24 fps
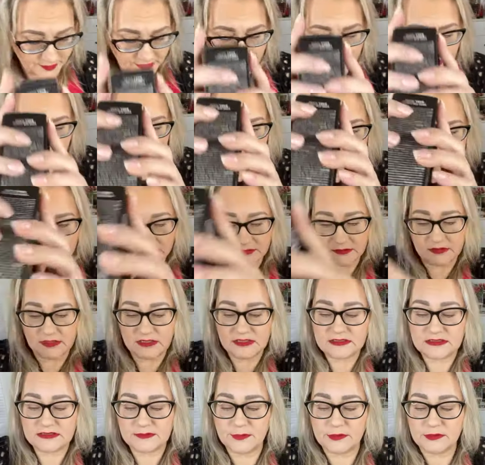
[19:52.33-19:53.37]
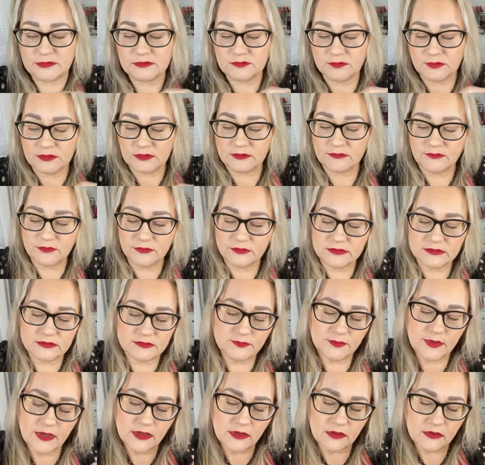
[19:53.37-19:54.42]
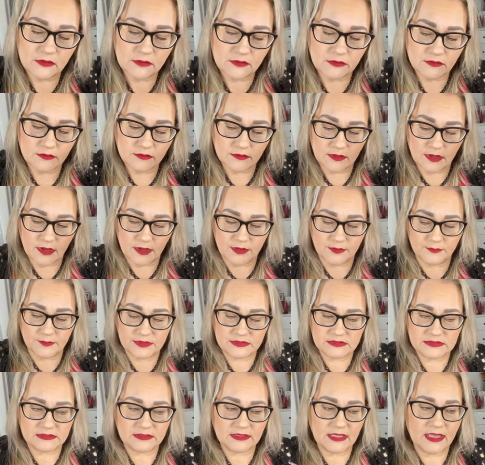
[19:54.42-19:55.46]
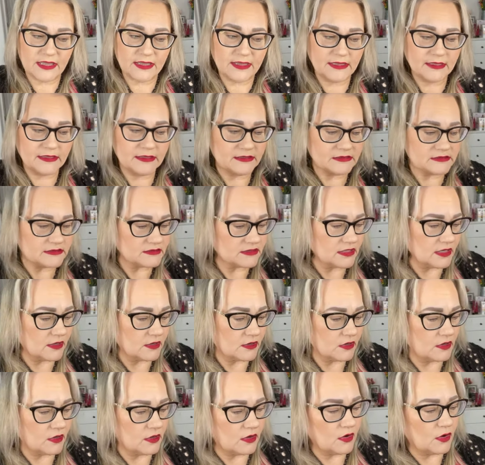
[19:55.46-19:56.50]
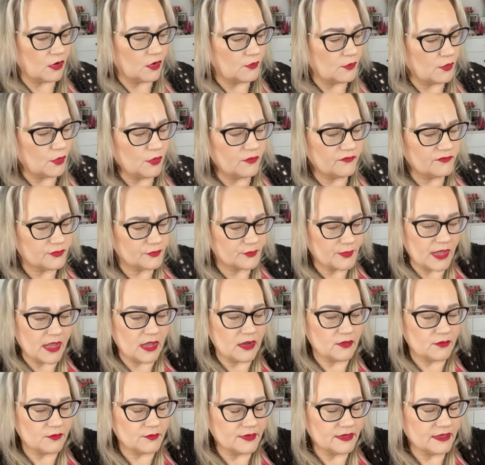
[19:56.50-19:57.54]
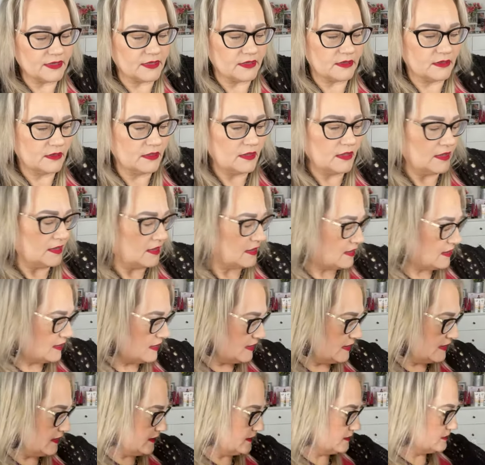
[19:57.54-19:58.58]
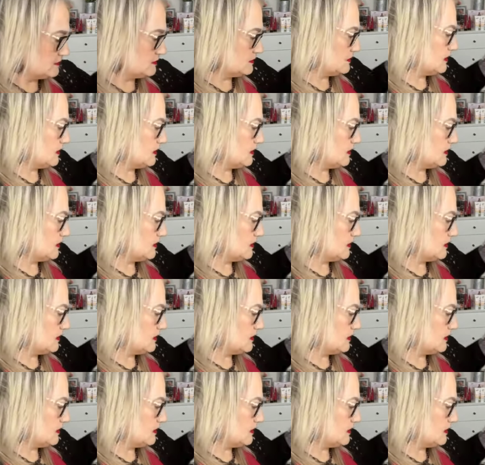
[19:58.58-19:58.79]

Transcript: Again, it smells wonderful as well. It's light, it's not overpowering, and